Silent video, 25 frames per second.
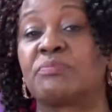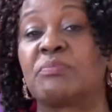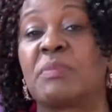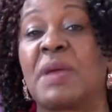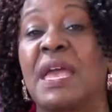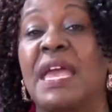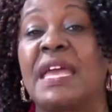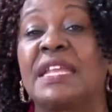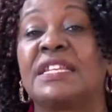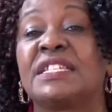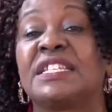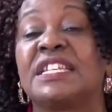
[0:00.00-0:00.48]

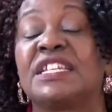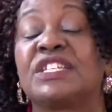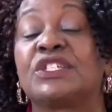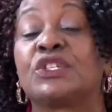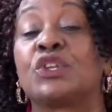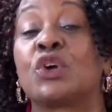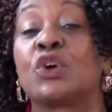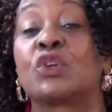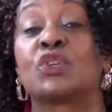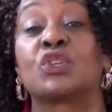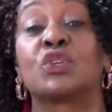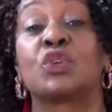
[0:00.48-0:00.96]
man did
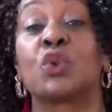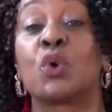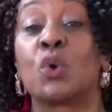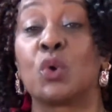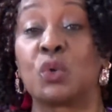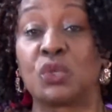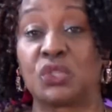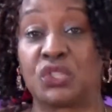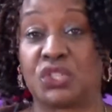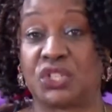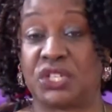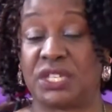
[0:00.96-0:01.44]
not
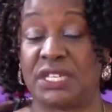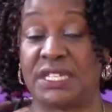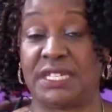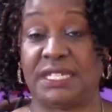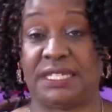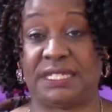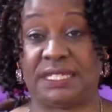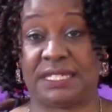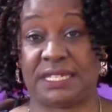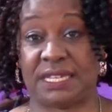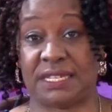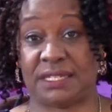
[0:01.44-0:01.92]
know
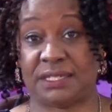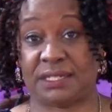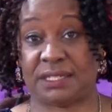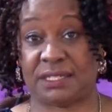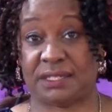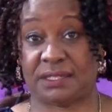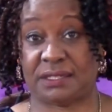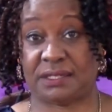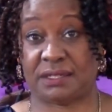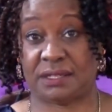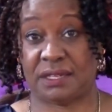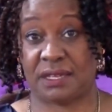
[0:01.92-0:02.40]

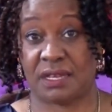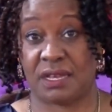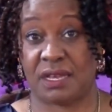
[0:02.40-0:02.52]
Jesus,